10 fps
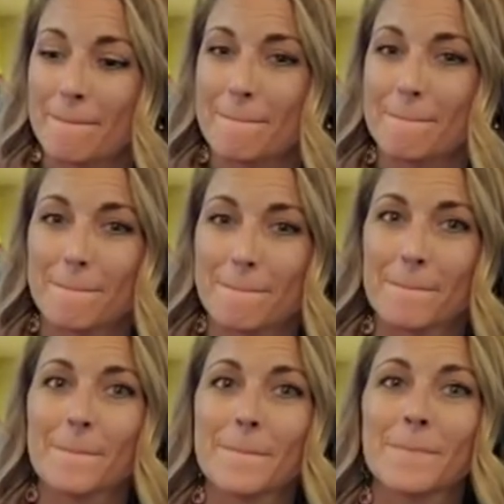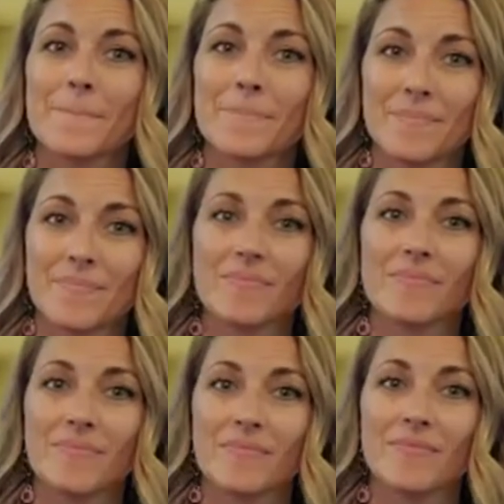
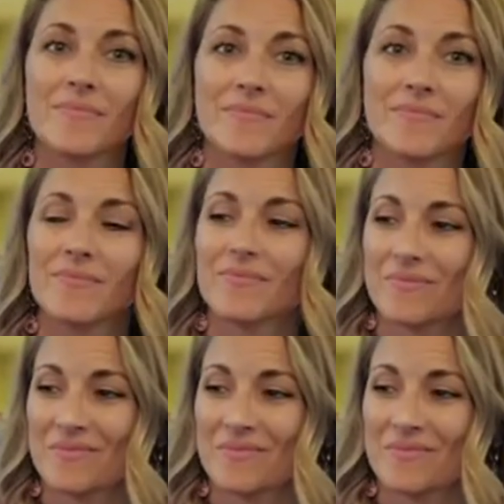[no speech]